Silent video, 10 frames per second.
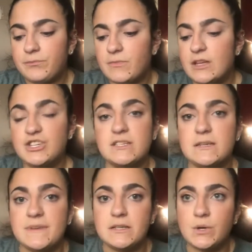just to
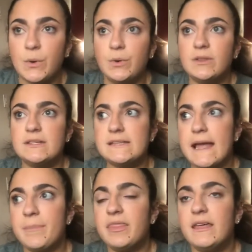be told the
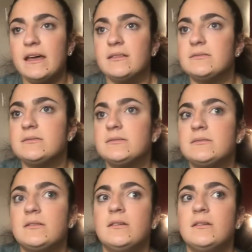same things.